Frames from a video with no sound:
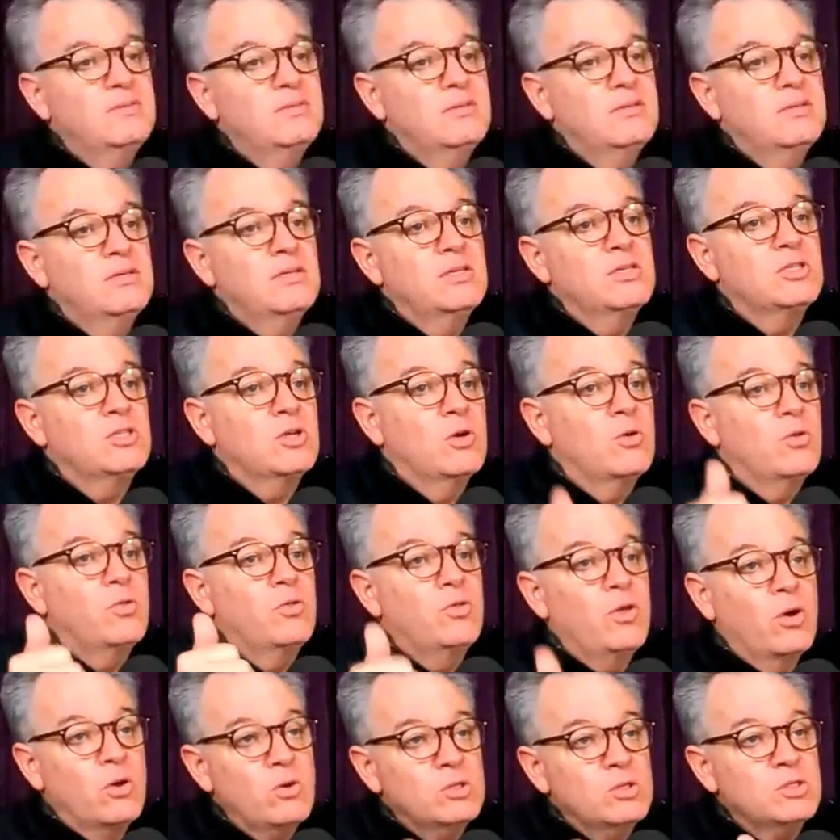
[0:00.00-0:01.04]
So
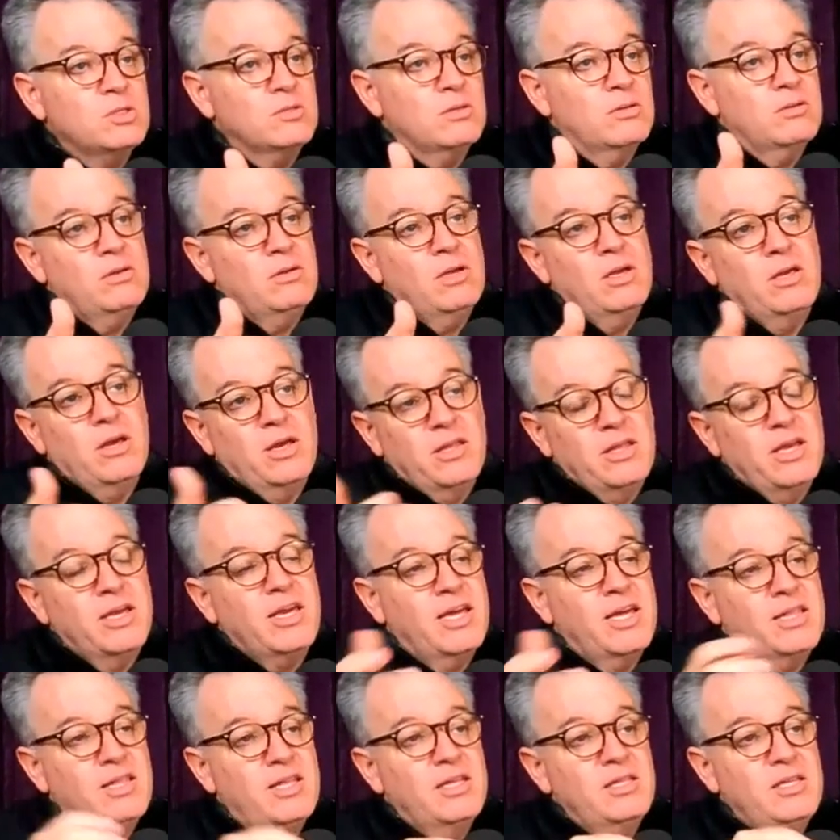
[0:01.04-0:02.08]
those,
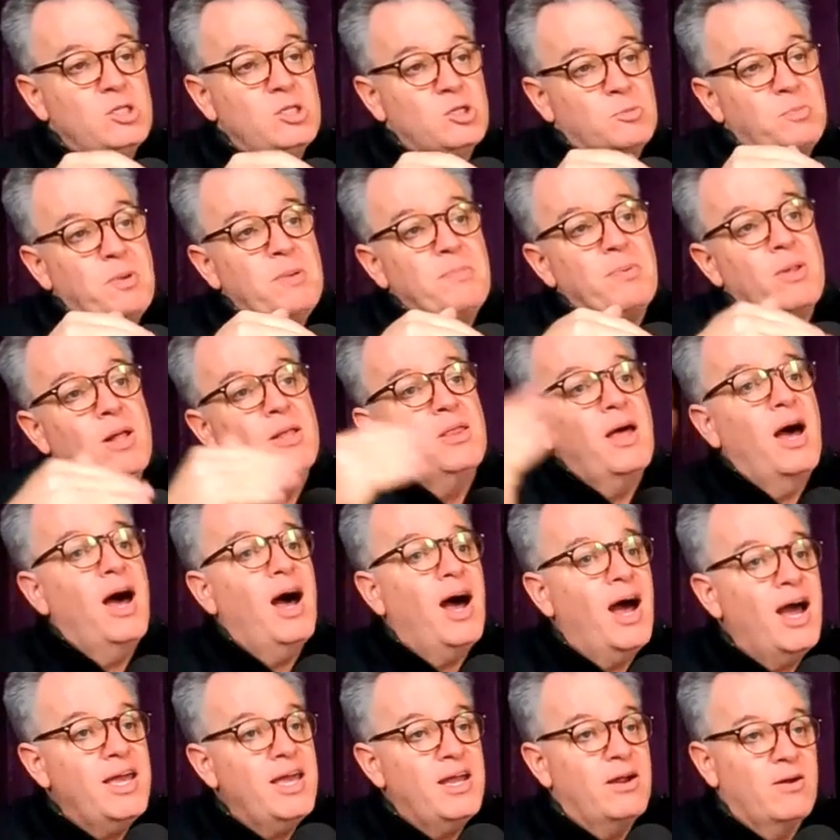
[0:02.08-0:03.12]
and these are people on the
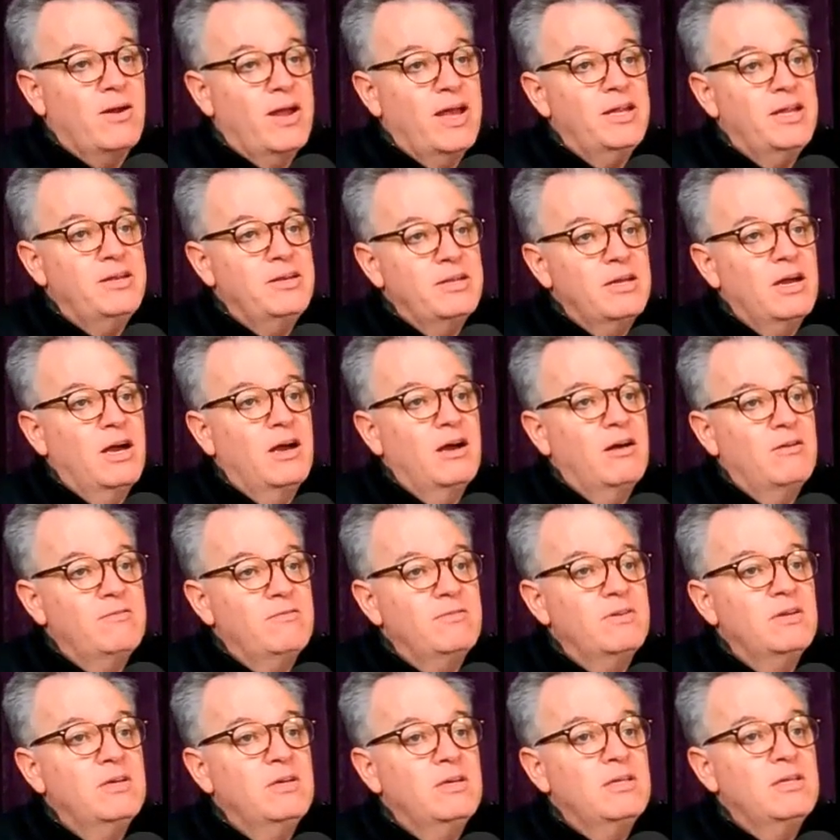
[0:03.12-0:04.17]
higher end of
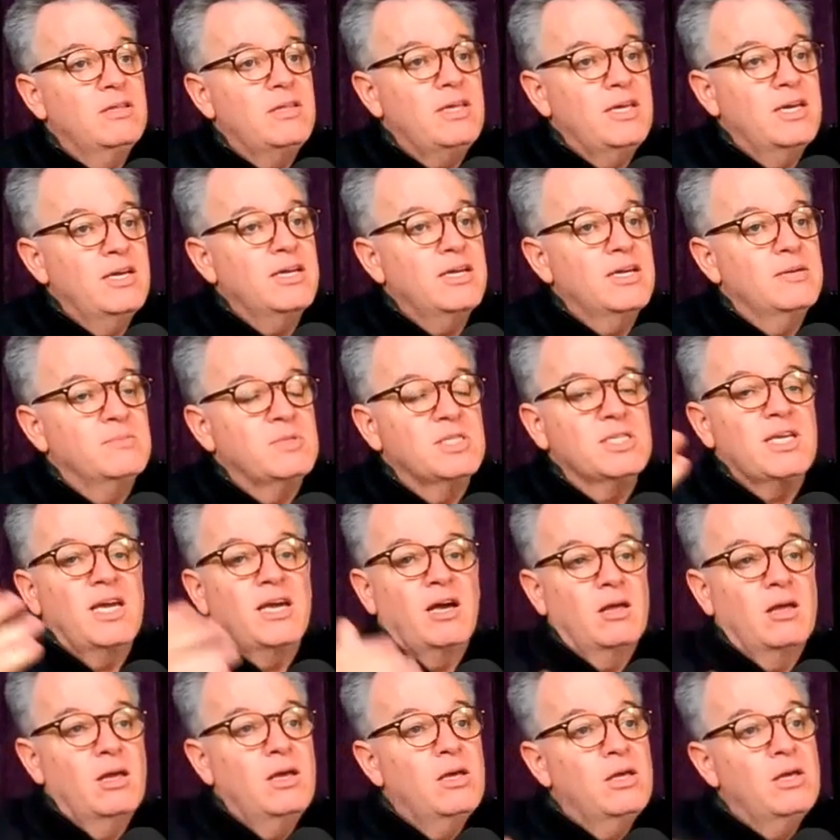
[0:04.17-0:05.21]
the income scale.
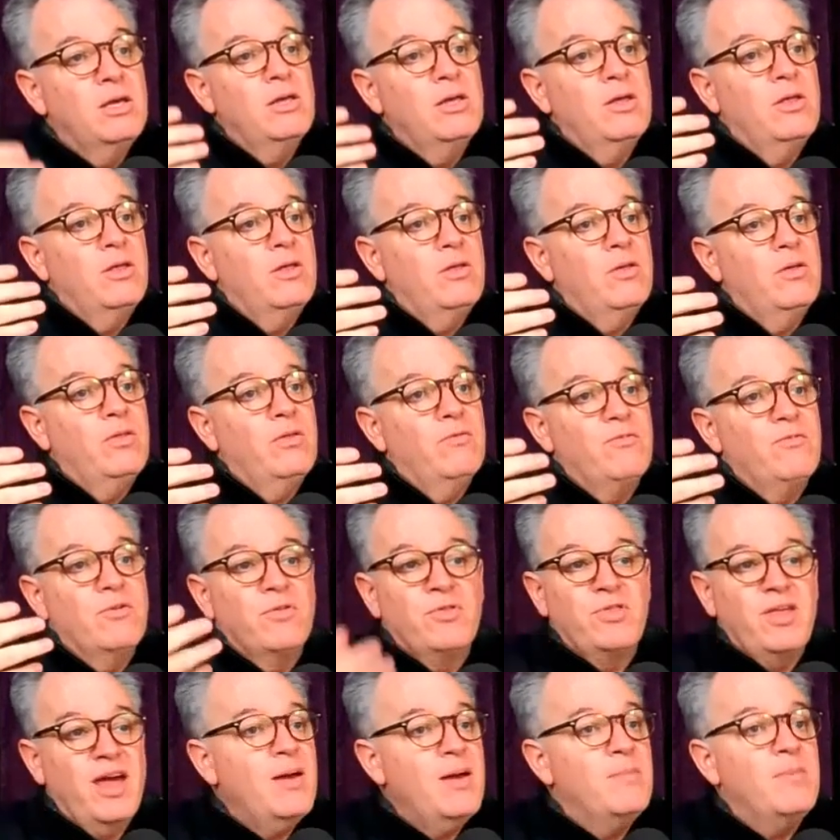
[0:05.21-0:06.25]
For
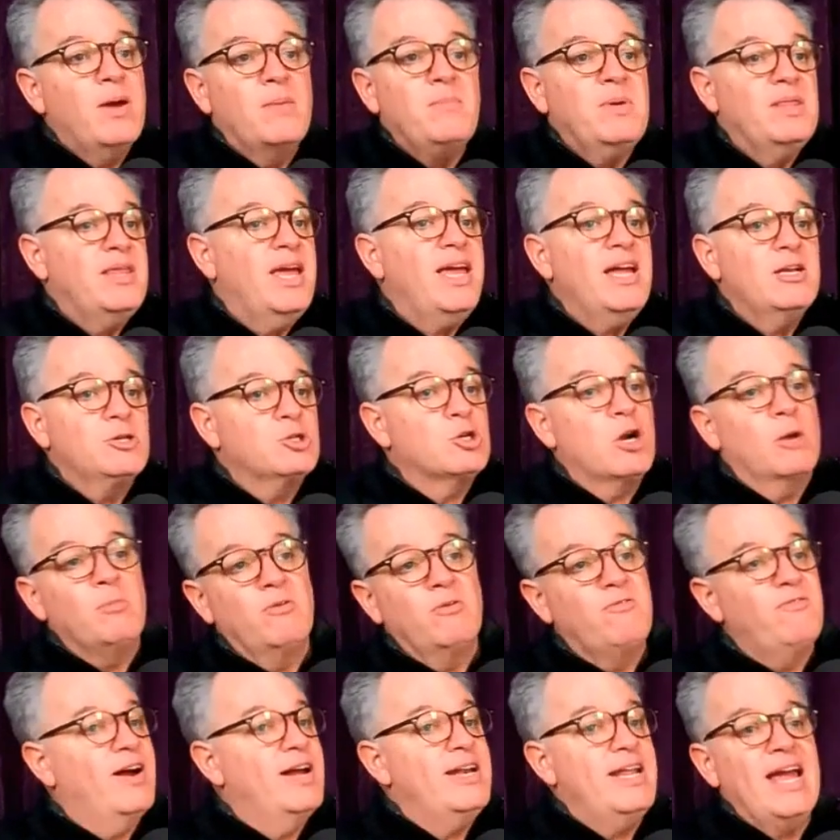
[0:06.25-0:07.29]
them, I mean, they had trouble
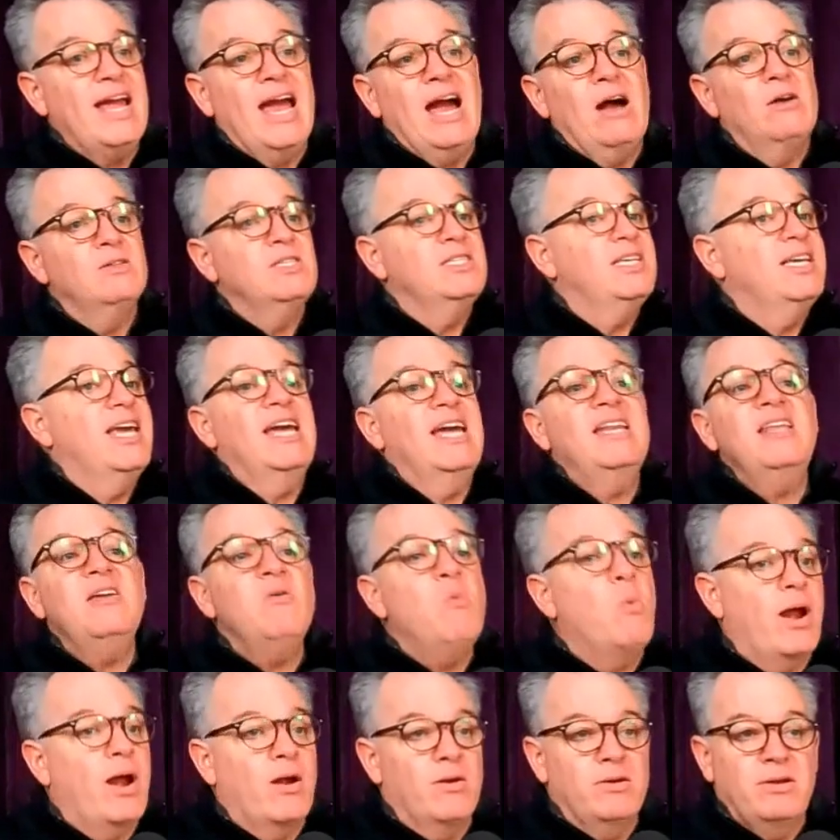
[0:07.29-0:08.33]
finding housing
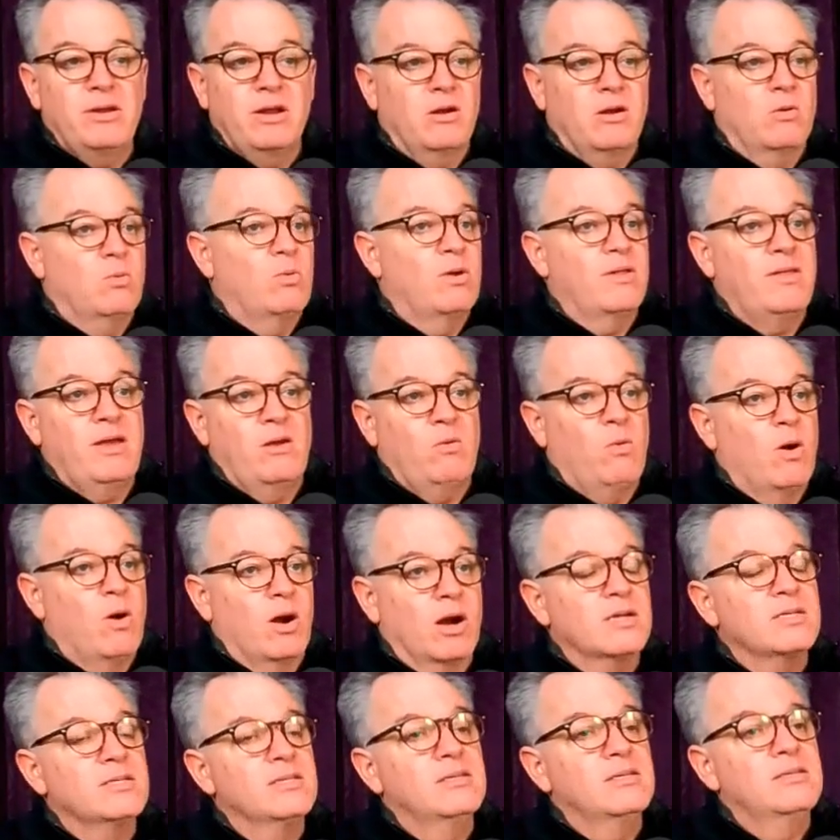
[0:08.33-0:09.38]
anywhere near where they
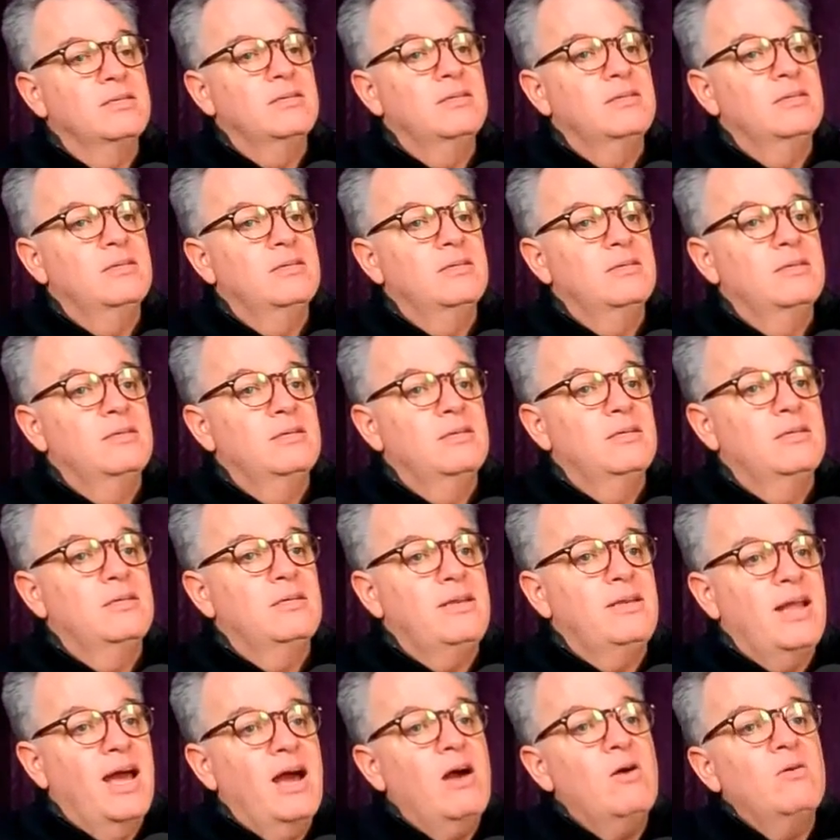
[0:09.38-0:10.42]
worked.
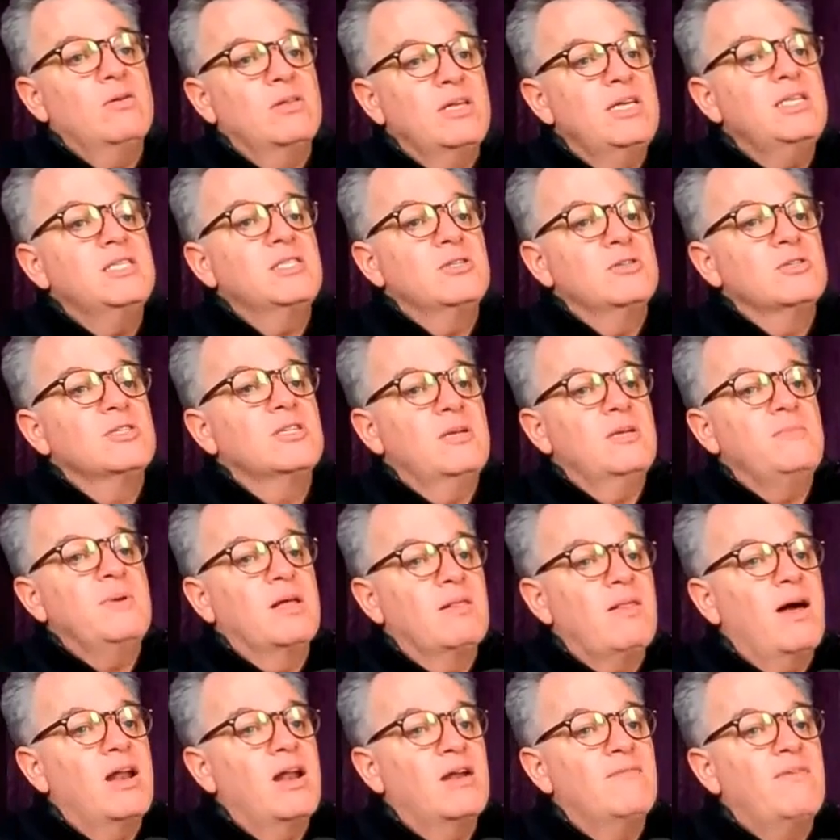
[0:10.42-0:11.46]
Now, at least there's going to be a
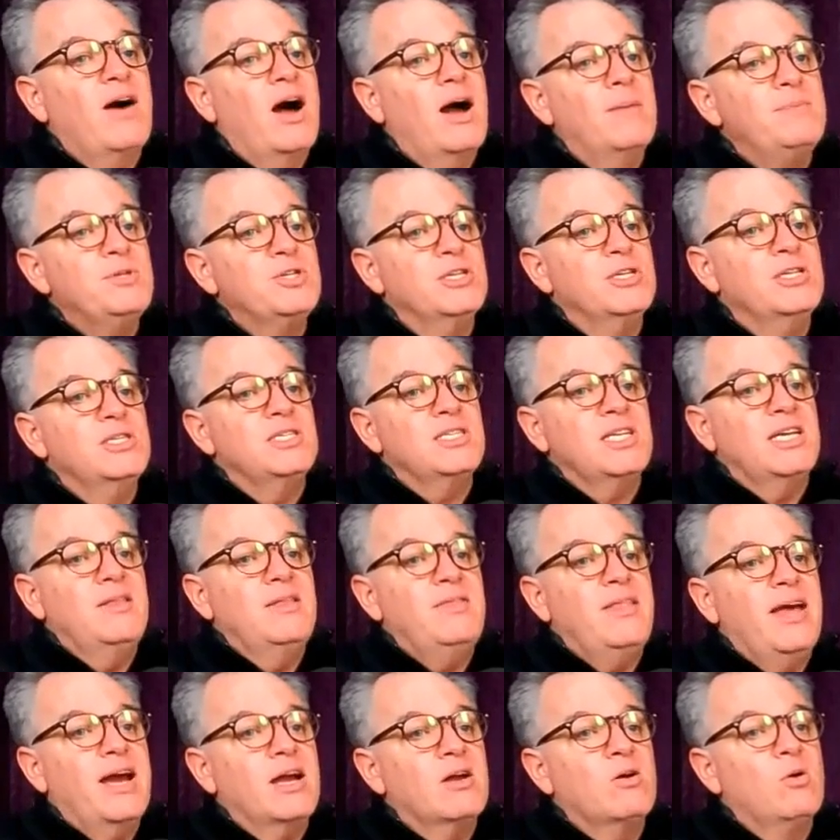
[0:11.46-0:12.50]
lot of options in
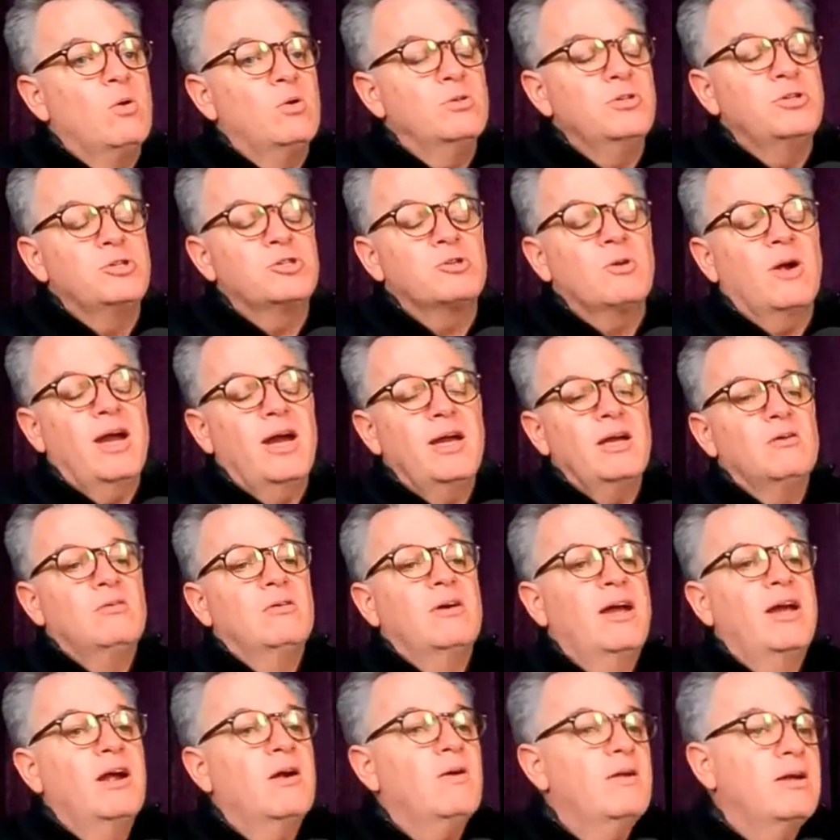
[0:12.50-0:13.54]
that Golden Triangle
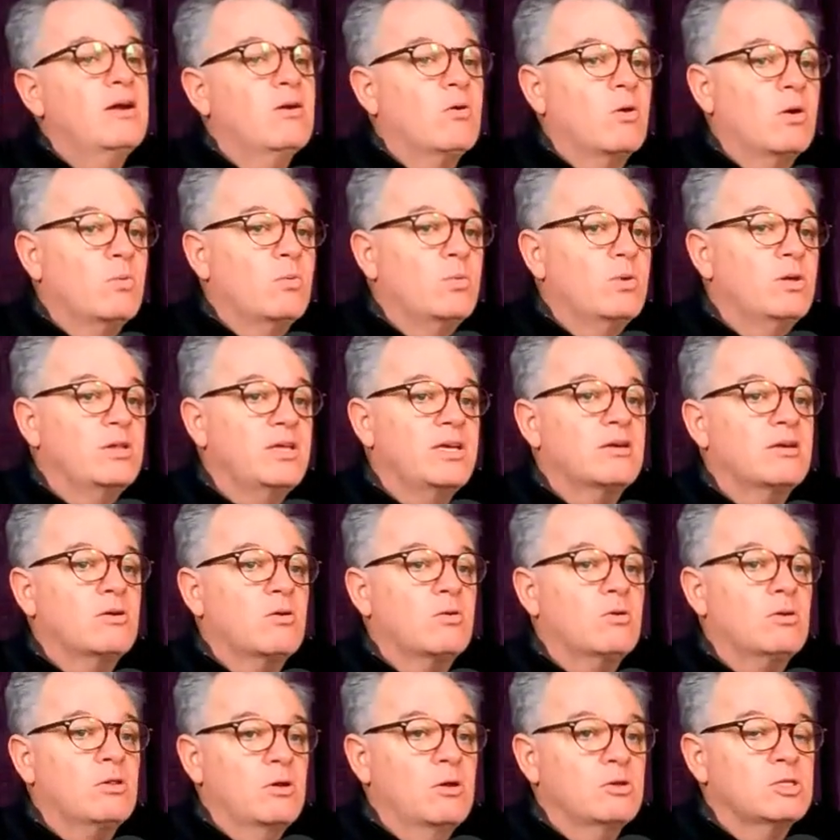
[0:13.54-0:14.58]
area, or really close